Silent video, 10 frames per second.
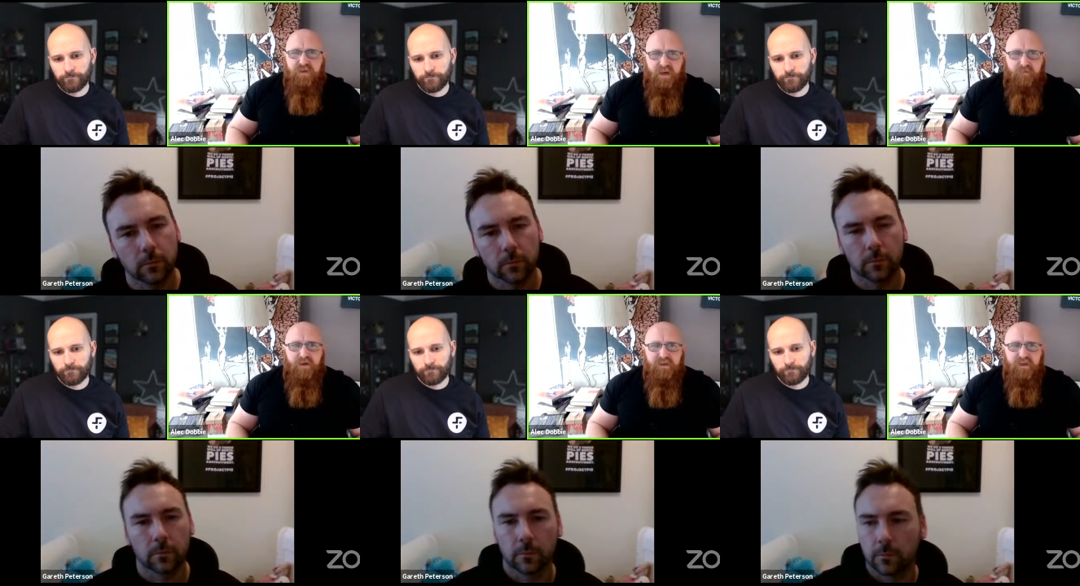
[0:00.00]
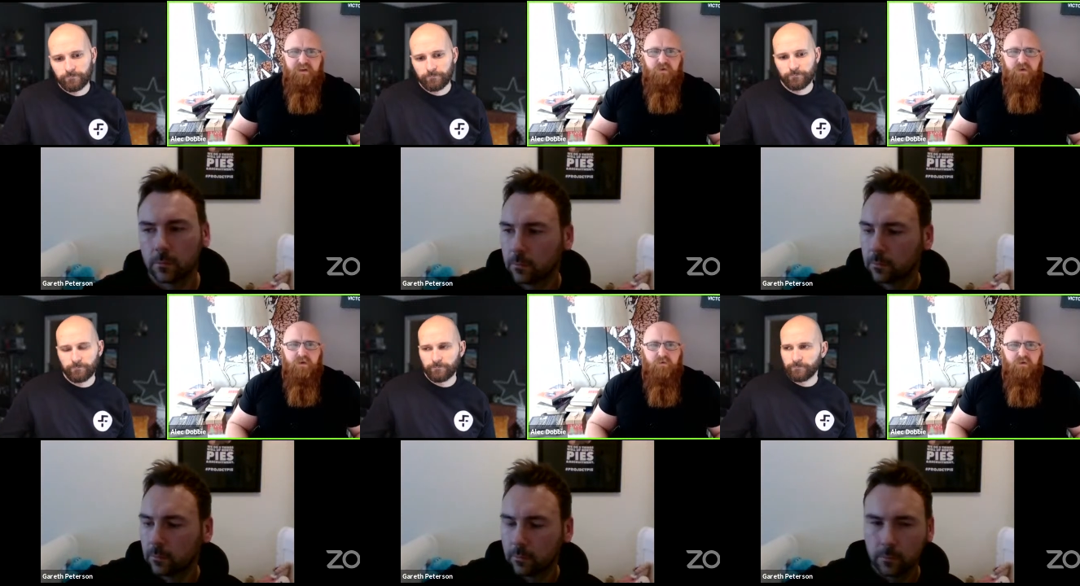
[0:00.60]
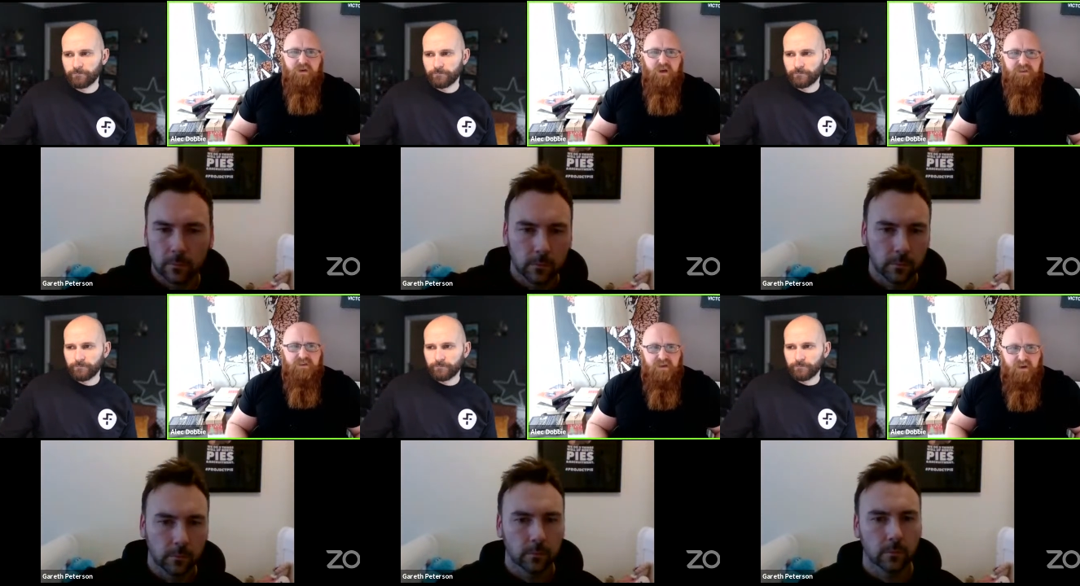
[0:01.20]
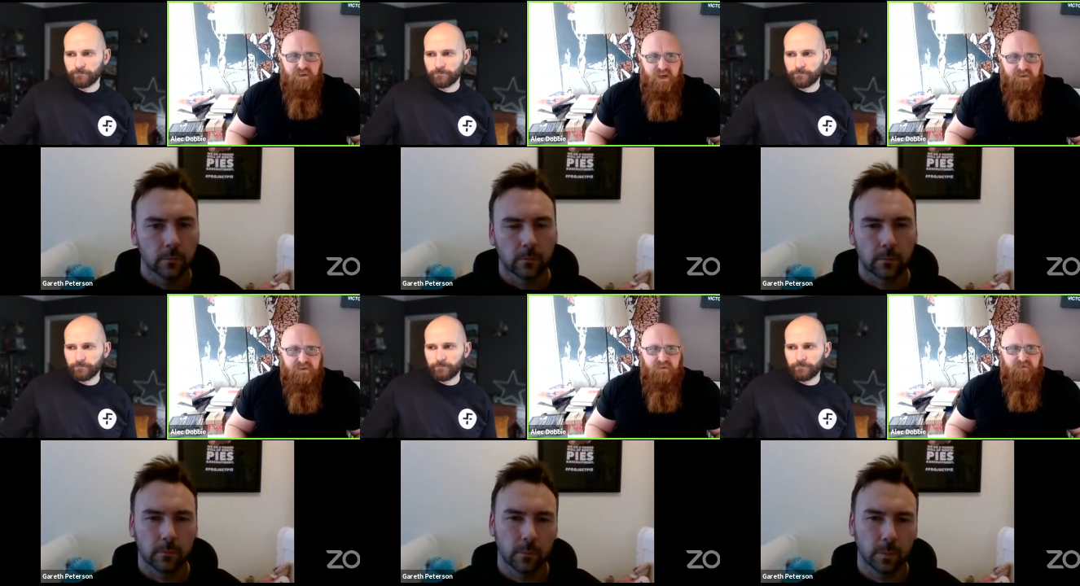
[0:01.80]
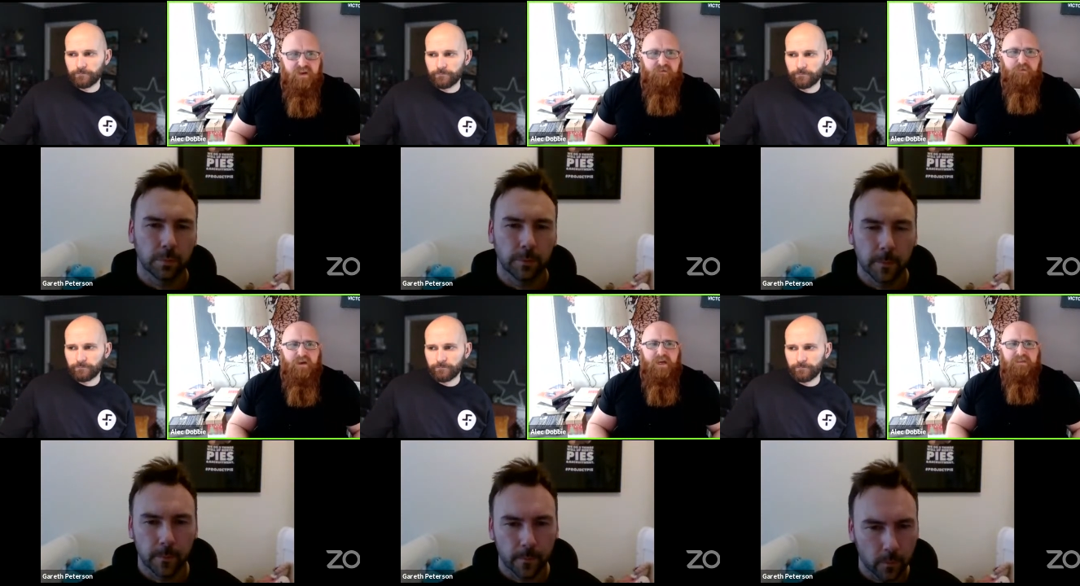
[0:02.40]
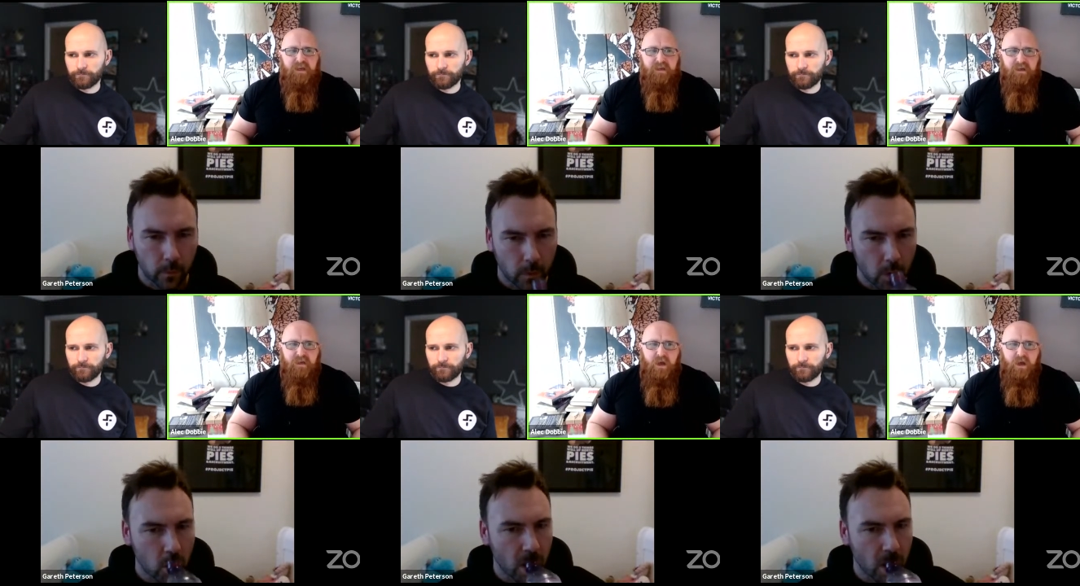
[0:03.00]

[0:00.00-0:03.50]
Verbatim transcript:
Speaker 1: We care about a deal. We, we like to negotiate on stuff. We never play asking.